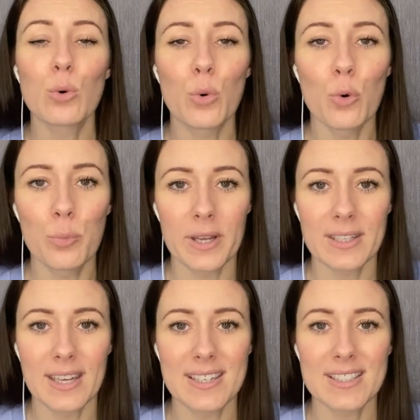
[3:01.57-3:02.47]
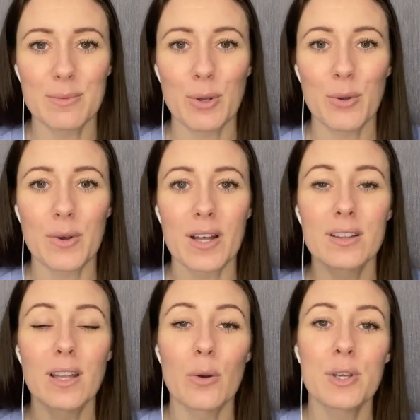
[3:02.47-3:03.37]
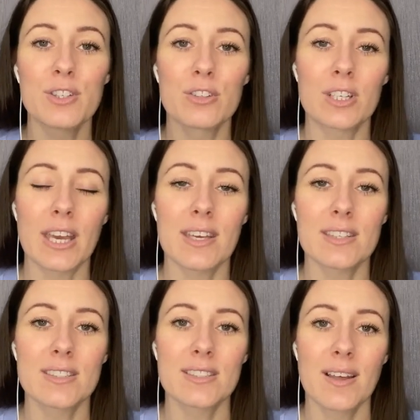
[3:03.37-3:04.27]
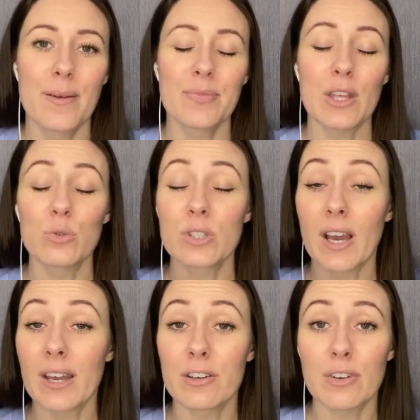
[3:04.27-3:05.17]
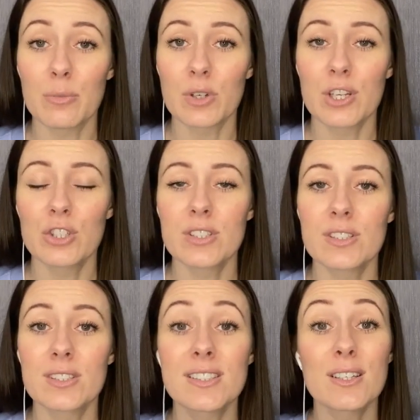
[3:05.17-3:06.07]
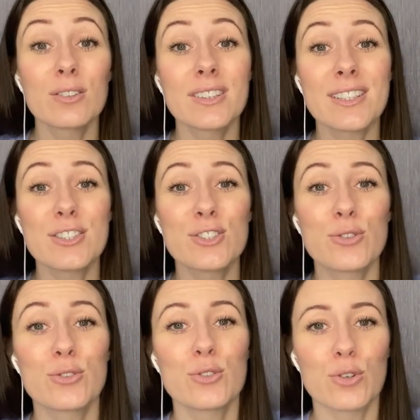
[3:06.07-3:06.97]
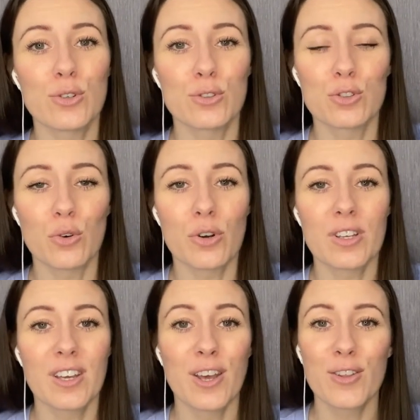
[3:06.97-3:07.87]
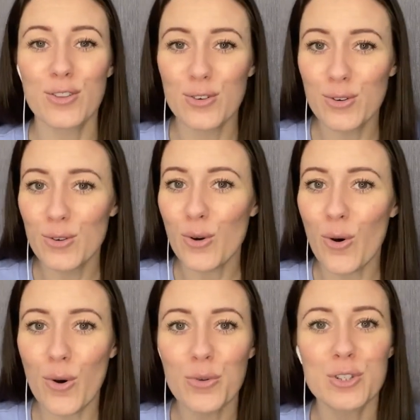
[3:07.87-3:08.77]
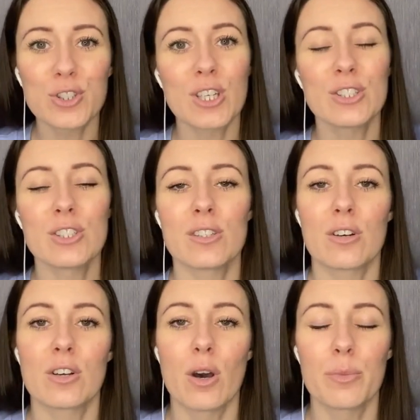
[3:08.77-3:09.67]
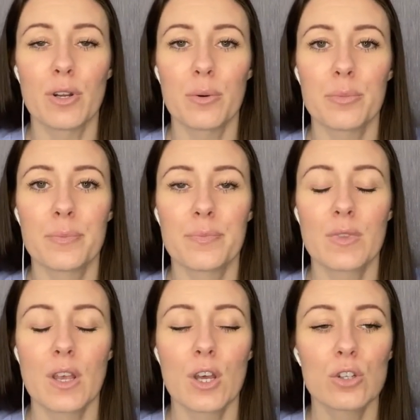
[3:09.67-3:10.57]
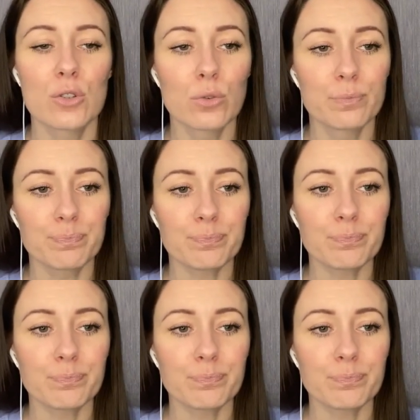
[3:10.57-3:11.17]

coping. It's about allowing your guides and those higher vibrations to still lead you to your joy through all the changes that are coming up. So